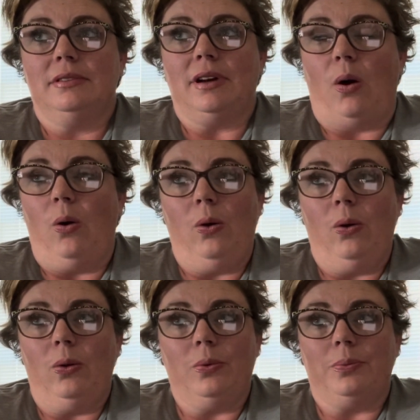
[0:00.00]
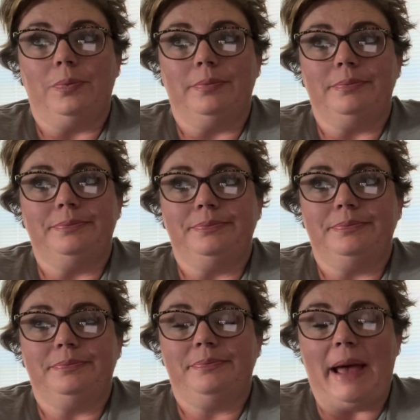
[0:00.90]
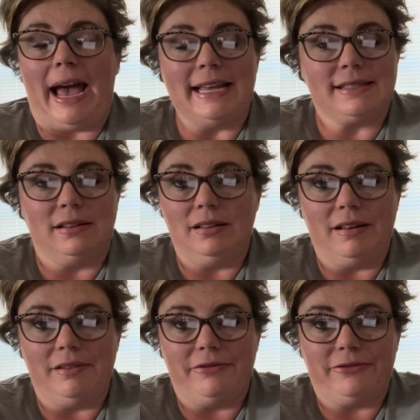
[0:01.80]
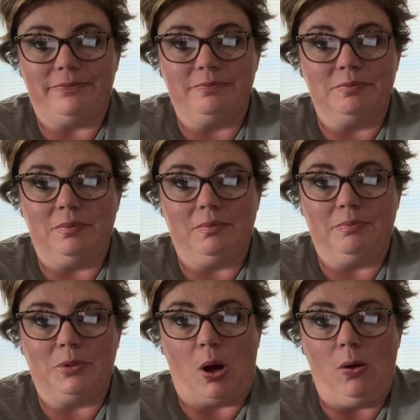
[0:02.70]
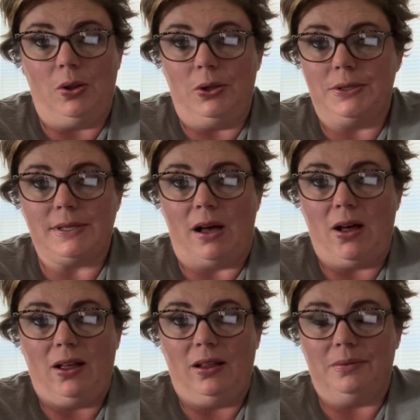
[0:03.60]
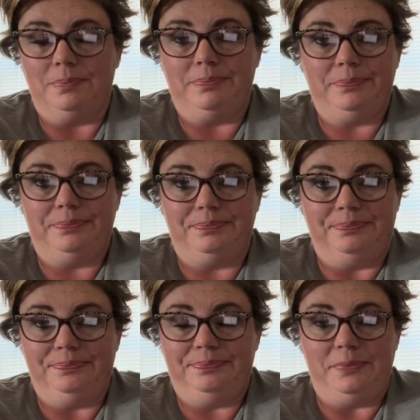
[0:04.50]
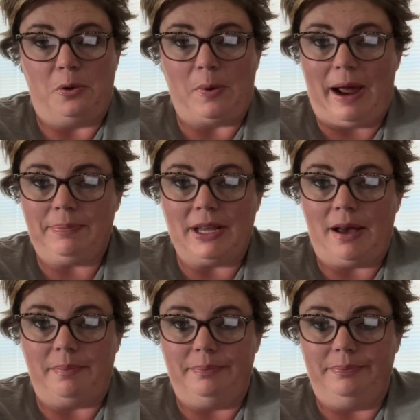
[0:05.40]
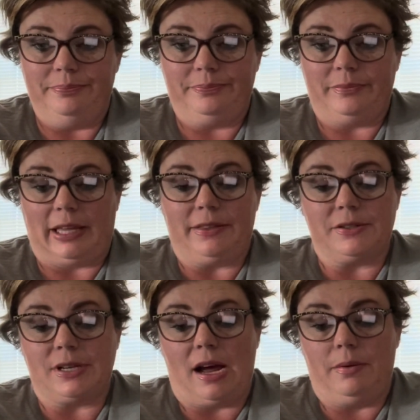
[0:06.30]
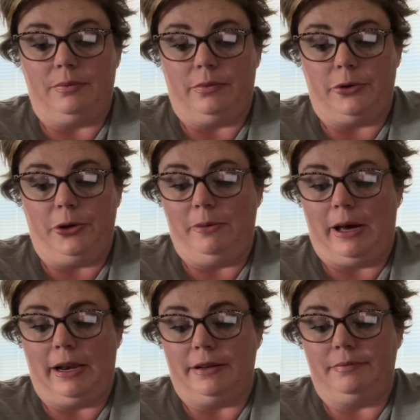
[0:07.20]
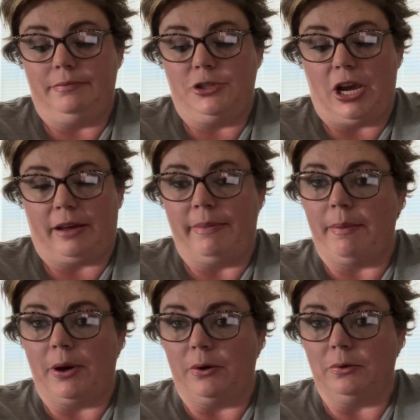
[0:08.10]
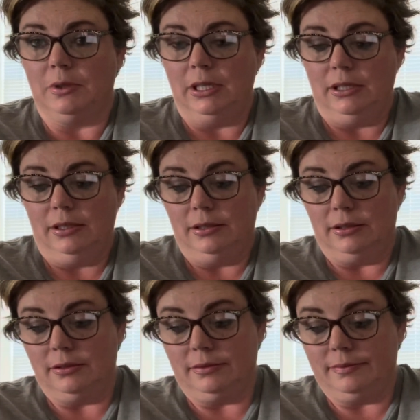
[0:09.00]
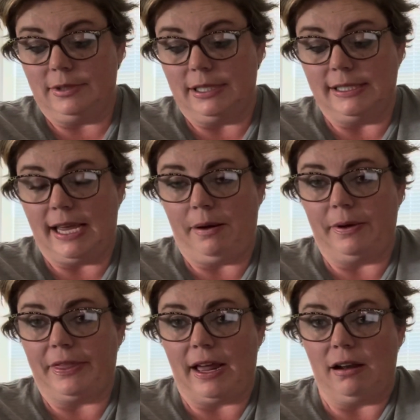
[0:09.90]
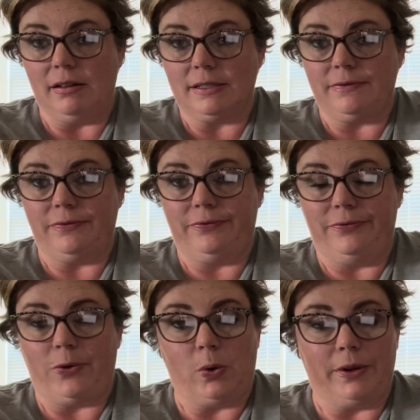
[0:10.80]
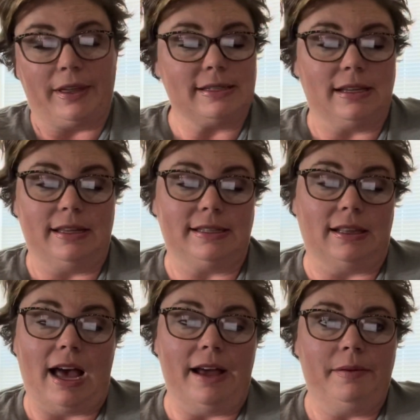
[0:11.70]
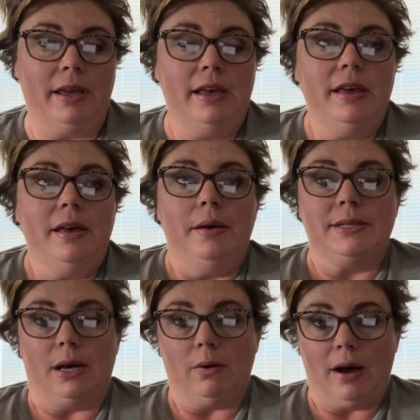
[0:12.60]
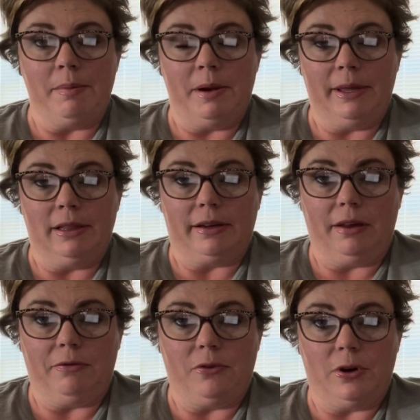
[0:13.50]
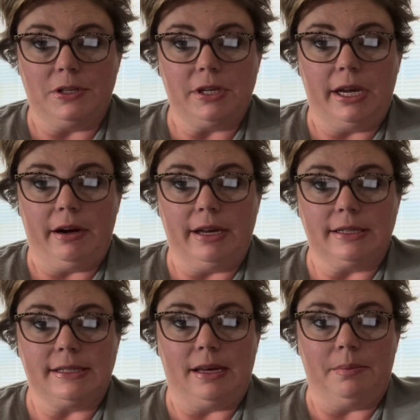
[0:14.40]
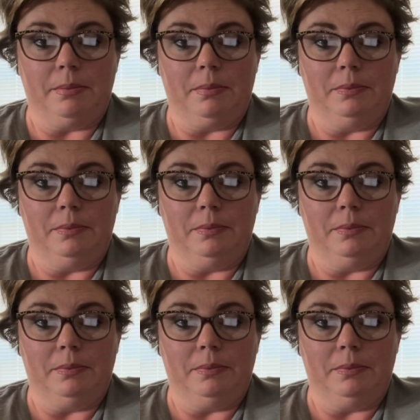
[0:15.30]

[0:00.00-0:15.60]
a whole passel of goals all wrapped up. Like there's not room on a check memo to say what that all's for. It's a lot. So I'm going to be looking forward to hearing some,